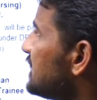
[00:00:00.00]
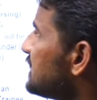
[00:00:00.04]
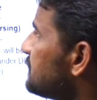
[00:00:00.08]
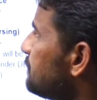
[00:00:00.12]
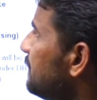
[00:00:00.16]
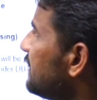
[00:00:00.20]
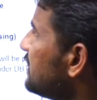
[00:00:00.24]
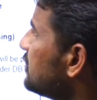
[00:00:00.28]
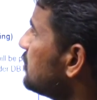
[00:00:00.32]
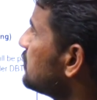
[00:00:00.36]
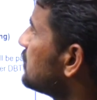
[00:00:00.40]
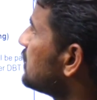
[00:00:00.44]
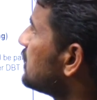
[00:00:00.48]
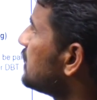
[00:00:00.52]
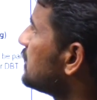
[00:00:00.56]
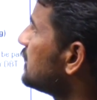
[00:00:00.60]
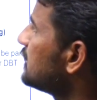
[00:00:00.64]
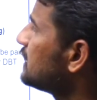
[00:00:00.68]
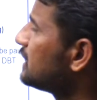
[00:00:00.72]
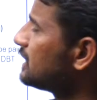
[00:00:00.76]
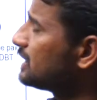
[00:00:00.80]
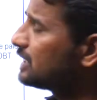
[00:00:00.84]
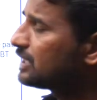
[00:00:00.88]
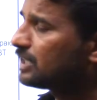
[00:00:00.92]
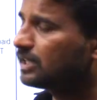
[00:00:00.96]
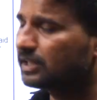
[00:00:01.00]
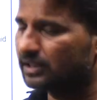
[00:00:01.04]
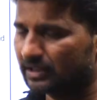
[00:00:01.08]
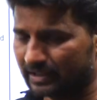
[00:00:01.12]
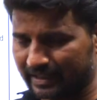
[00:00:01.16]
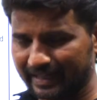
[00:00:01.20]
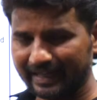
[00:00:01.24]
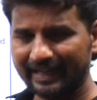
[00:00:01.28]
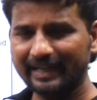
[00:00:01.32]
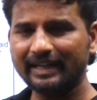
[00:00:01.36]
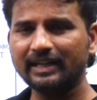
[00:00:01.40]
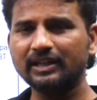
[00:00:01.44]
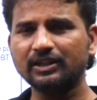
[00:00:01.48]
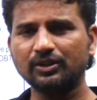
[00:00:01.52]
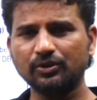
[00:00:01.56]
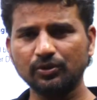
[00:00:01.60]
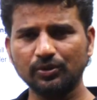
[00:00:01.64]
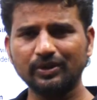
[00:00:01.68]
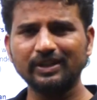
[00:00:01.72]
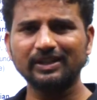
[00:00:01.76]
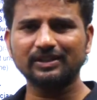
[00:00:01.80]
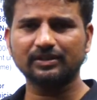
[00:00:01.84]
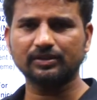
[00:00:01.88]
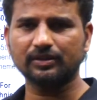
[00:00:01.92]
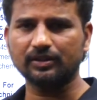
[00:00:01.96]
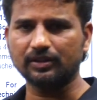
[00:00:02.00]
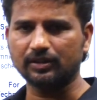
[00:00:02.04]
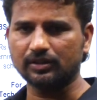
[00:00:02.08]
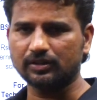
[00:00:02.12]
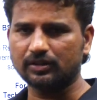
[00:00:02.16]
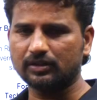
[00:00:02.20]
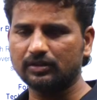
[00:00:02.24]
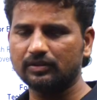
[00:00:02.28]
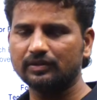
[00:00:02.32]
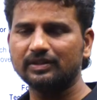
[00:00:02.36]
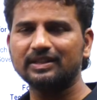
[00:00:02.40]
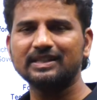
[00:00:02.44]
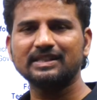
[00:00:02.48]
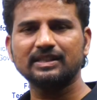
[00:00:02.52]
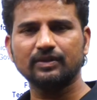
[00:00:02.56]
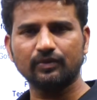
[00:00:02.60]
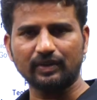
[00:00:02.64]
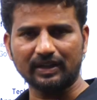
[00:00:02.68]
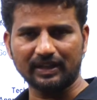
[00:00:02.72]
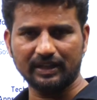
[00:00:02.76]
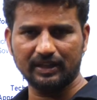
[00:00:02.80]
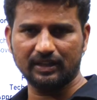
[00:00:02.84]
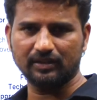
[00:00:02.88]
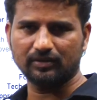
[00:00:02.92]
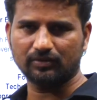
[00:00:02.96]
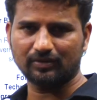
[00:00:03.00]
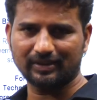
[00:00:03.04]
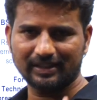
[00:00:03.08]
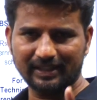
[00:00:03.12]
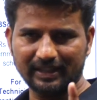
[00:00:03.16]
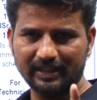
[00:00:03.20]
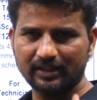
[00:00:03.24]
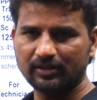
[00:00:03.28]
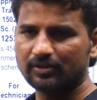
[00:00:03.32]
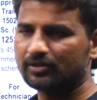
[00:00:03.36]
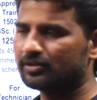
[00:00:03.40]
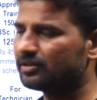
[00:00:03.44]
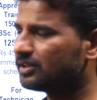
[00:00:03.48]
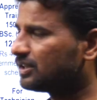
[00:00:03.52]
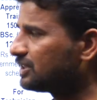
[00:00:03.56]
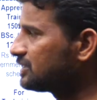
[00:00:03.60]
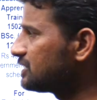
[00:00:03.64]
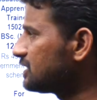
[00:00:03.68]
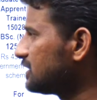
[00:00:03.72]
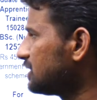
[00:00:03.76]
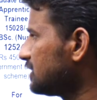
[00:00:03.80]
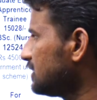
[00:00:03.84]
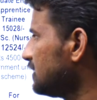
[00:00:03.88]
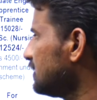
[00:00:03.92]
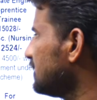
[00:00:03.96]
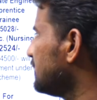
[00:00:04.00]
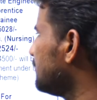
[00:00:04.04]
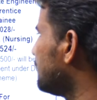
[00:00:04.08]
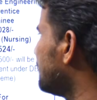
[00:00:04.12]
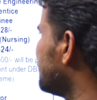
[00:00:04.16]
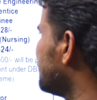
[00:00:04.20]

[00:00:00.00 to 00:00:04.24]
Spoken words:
respect to the training duration here, there is a 1 year. 1 year untundi kachithanga, ee